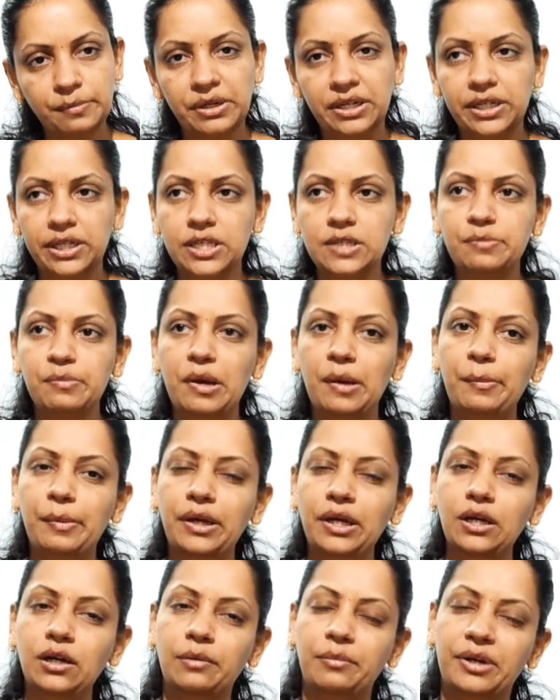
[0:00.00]
It is
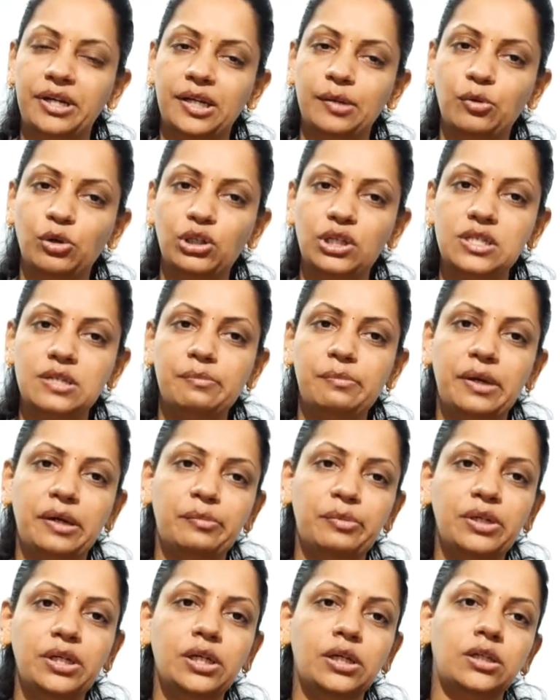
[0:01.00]
maybe metabolism may
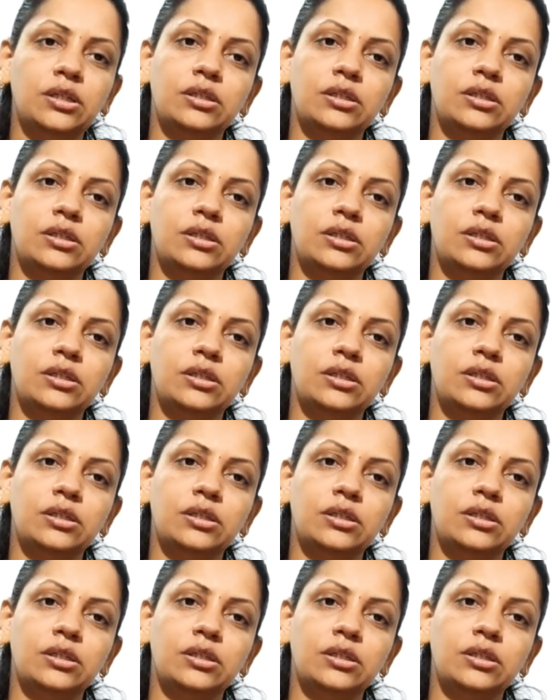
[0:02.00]
be